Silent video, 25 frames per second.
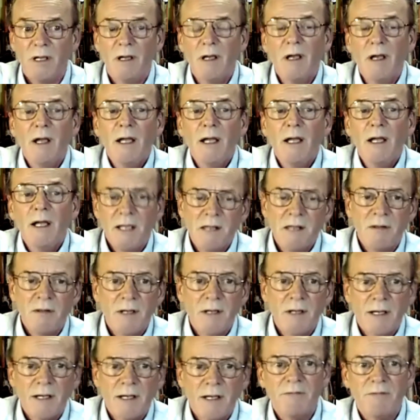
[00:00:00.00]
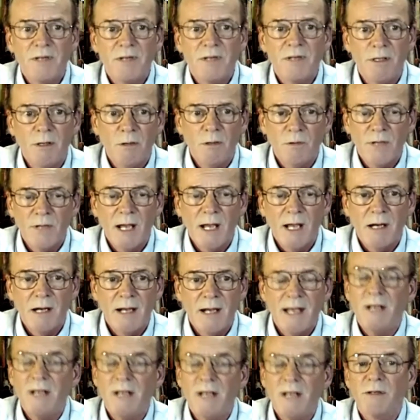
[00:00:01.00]
You're going to have to then
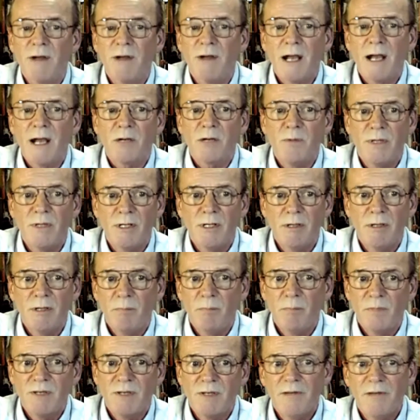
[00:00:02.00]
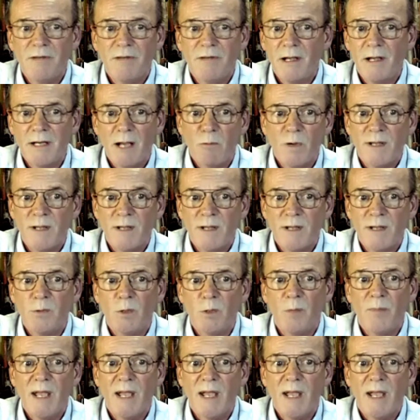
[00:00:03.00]
interact with them to find out what it's all
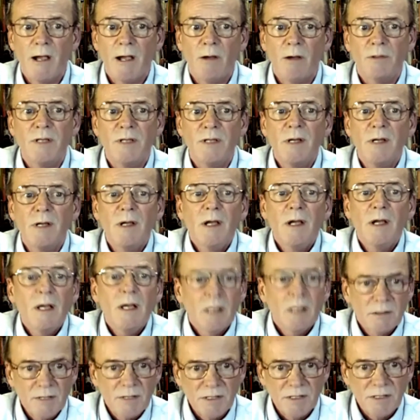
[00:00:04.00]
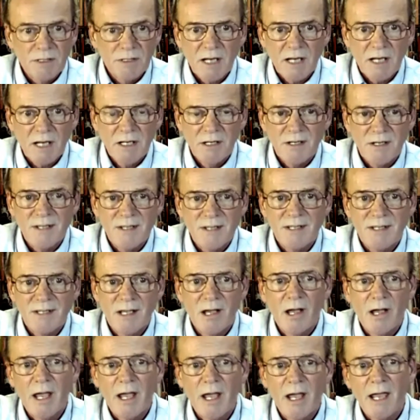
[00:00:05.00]
about, to check your
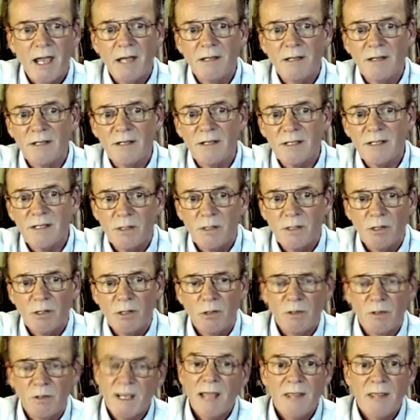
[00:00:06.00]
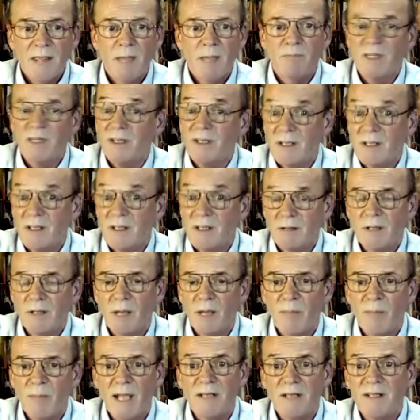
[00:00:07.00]
designs, to get them to
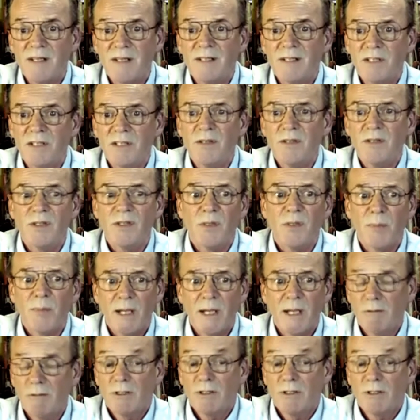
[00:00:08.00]
make decisions about